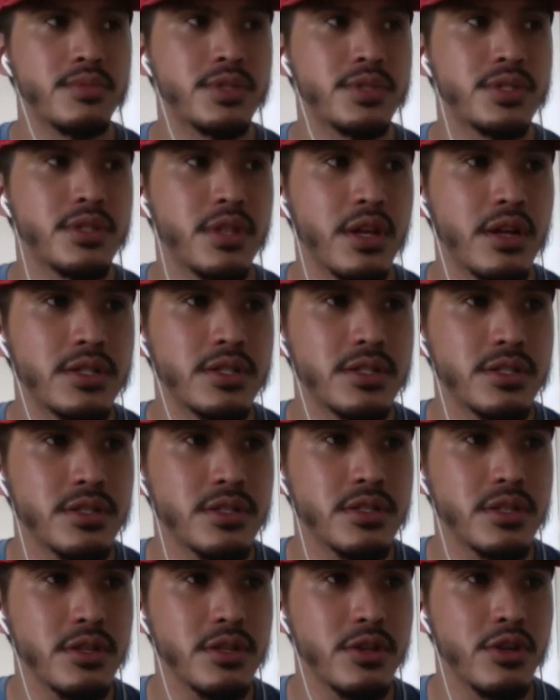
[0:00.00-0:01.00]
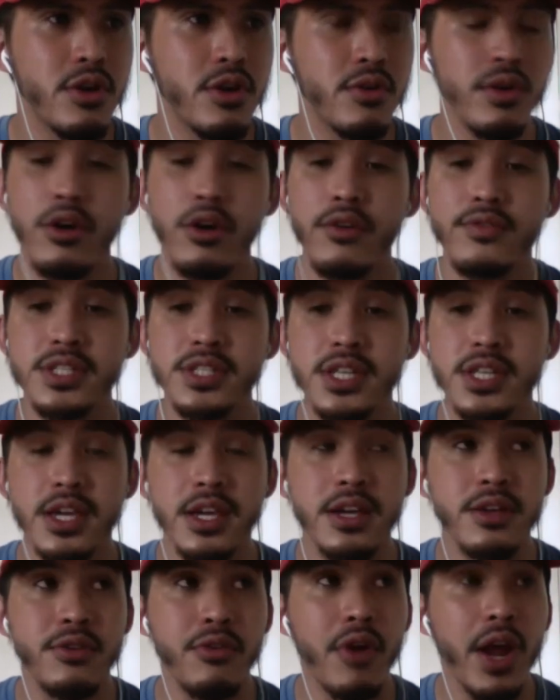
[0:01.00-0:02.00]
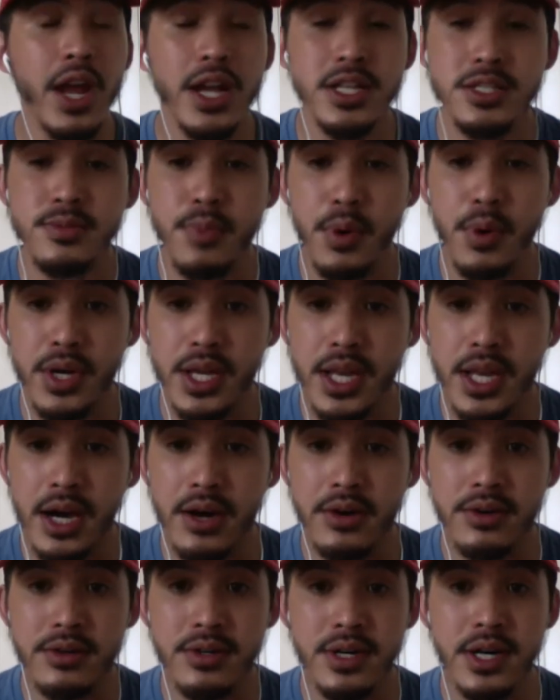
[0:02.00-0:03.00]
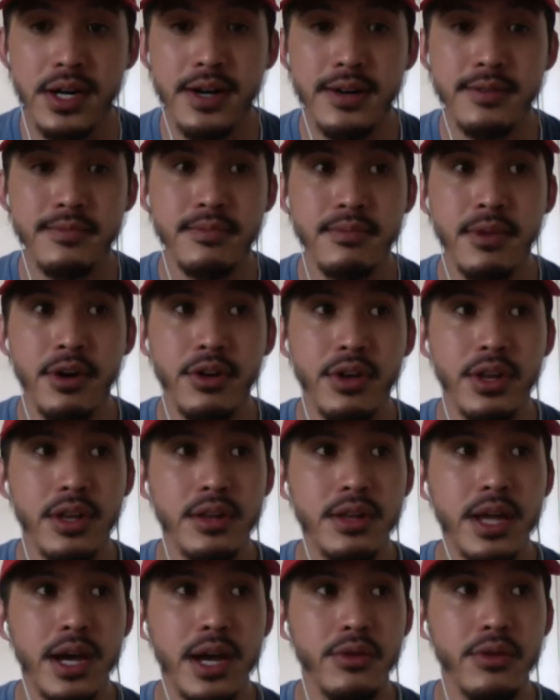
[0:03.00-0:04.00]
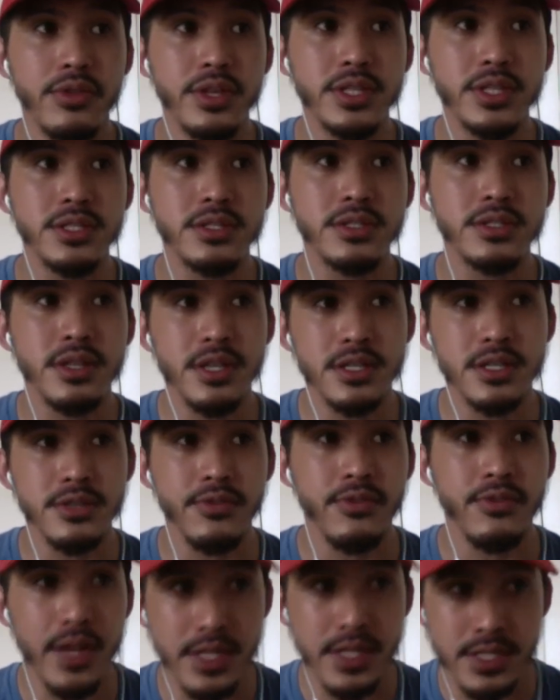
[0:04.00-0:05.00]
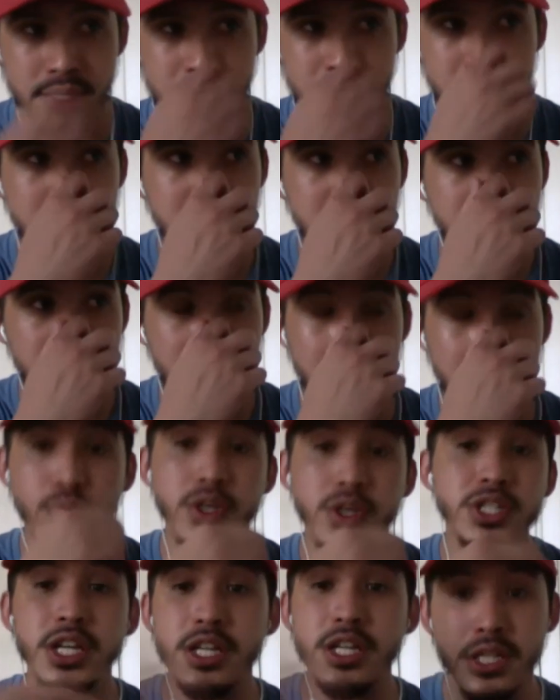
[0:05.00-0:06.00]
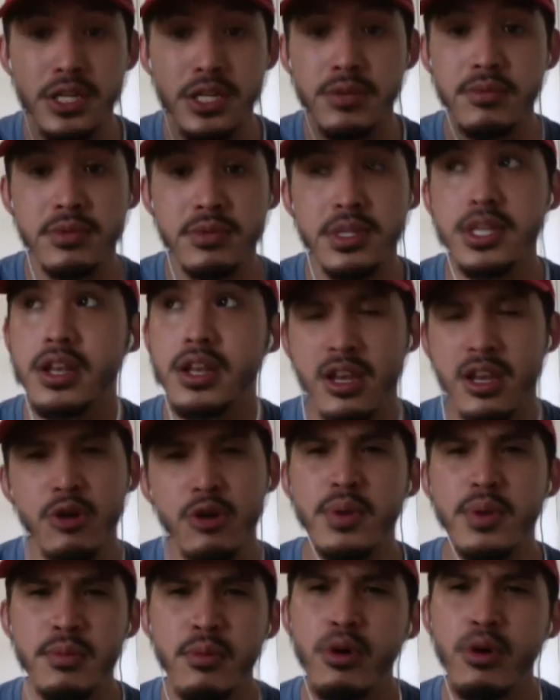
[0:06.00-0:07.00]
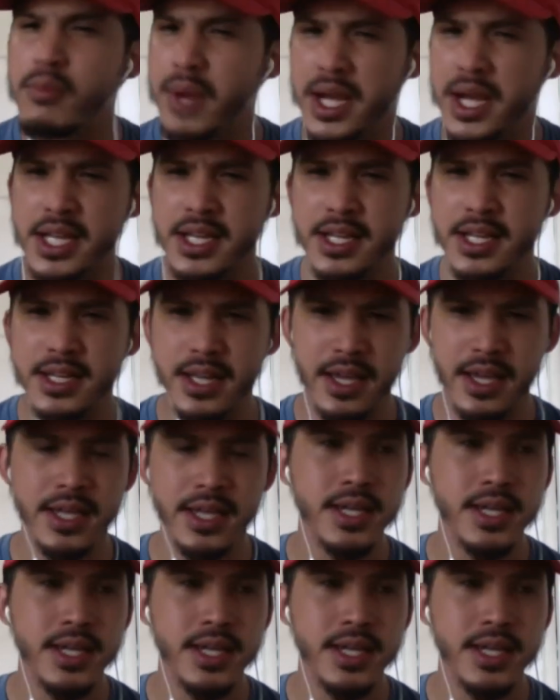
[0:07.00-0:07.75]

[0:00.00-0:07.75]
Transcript: There's, obviously Ian Wright has spoken out on how this is affected, and I wish he did a little bit more back in the day.